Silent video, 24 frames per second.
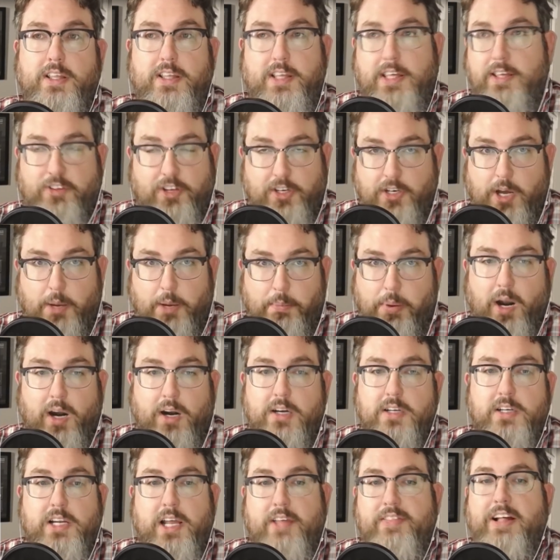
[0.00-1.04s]
even
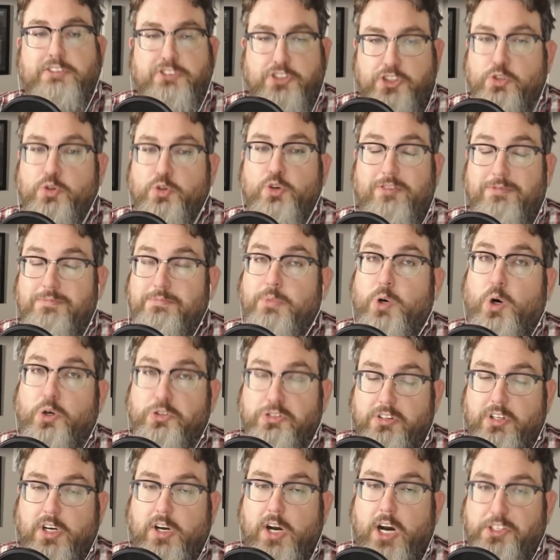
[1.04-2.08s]
apart, and that's true of
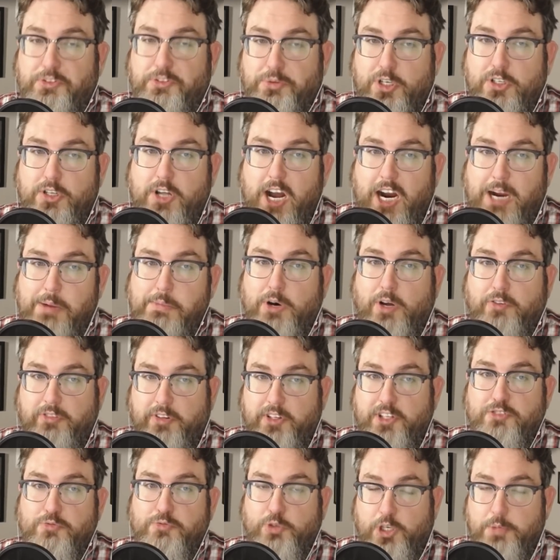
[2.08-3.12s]
most of the cards we're going to talk about
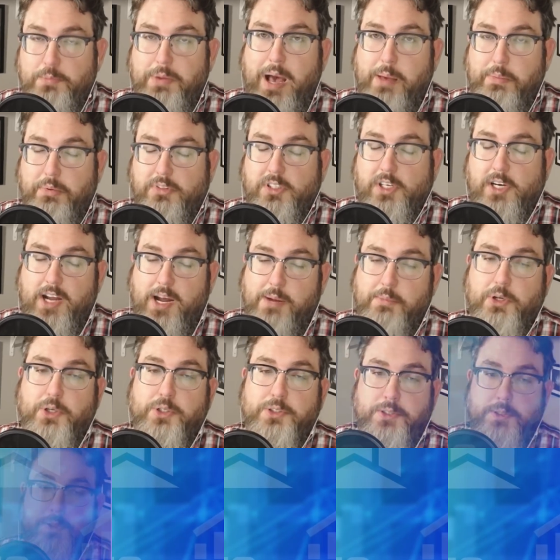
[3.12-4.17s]
for these really popular
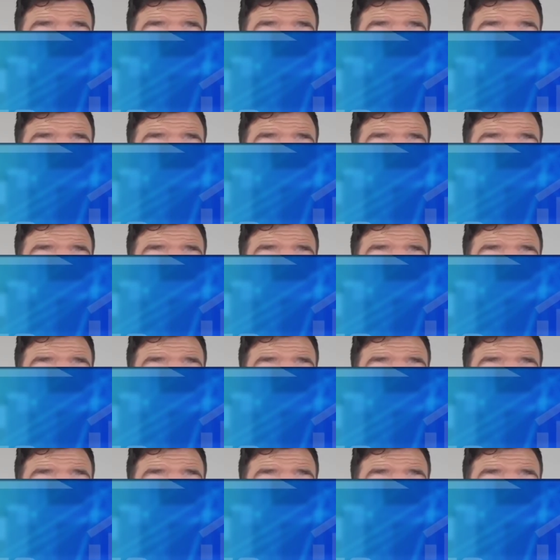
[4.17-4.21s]
combos.